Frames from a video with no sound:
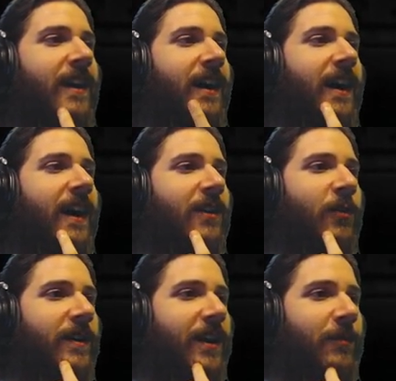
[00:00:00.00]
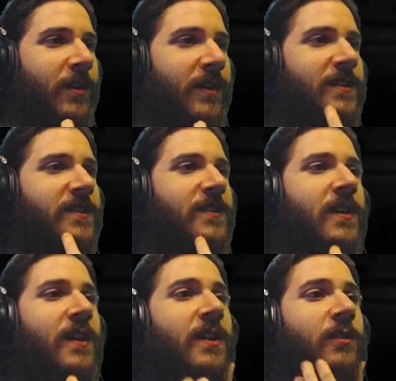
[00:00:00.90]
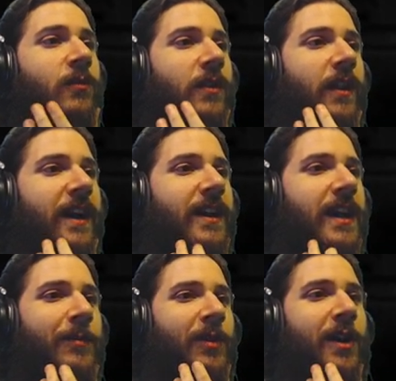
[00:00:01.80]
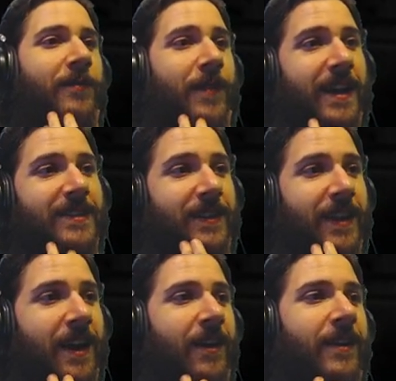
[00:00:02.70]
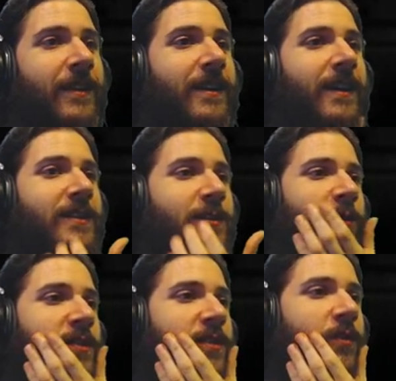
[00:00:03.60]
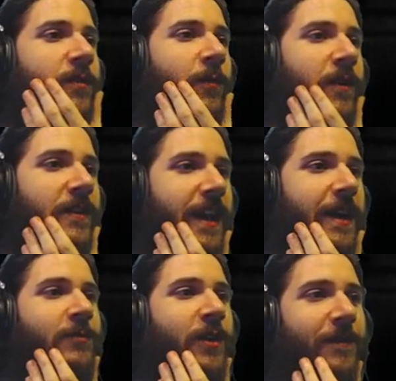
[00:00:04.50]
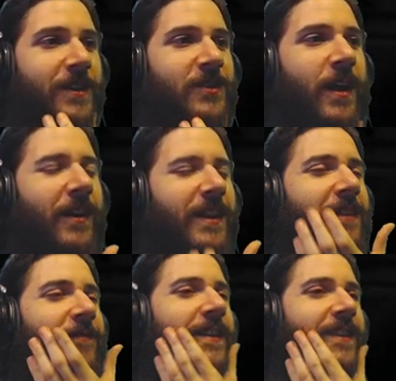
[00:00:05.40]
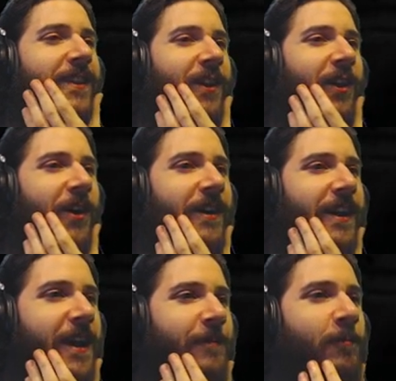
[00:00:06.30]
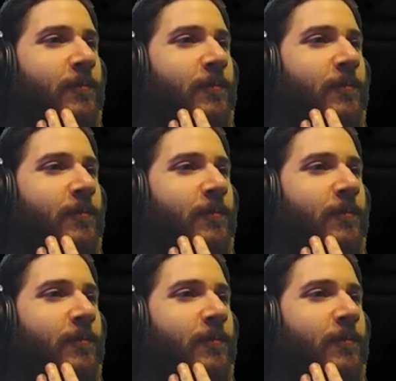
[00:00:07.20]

According to Albertus, you would lock a couple artifacts in there, and the customers could, for a dime, try to fish one out. He invented the claw game.